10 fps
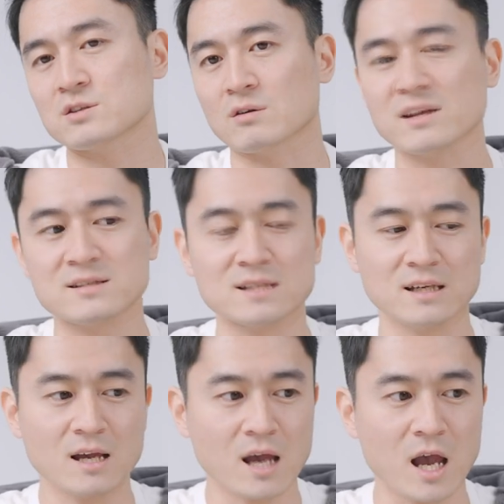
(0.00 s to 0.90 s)
So let's
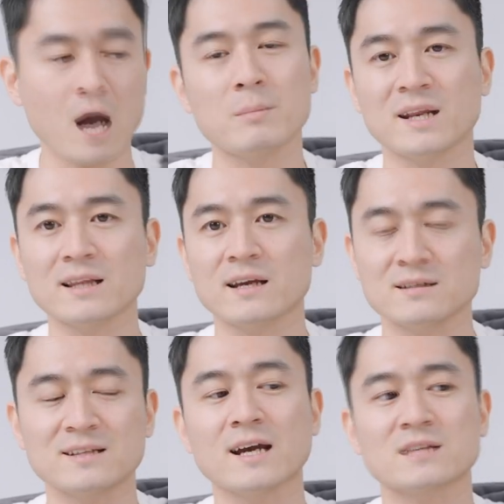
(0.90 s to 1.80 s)
see how many
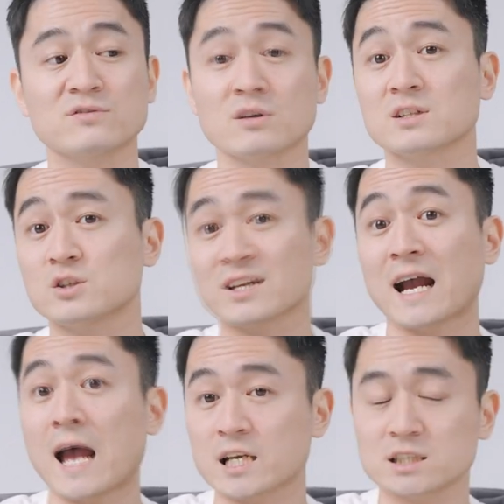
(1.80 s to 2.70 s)
layers it takes for it to
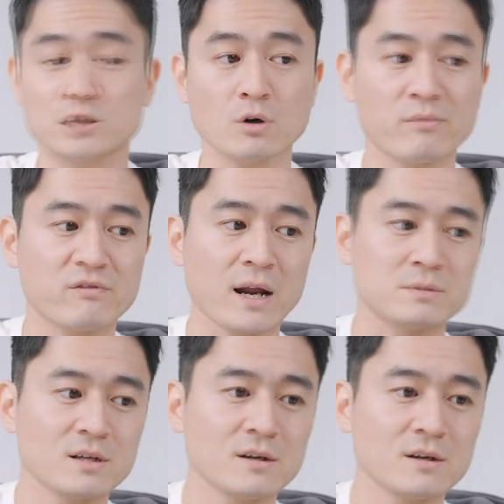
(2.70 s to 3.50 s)
actually drop frames.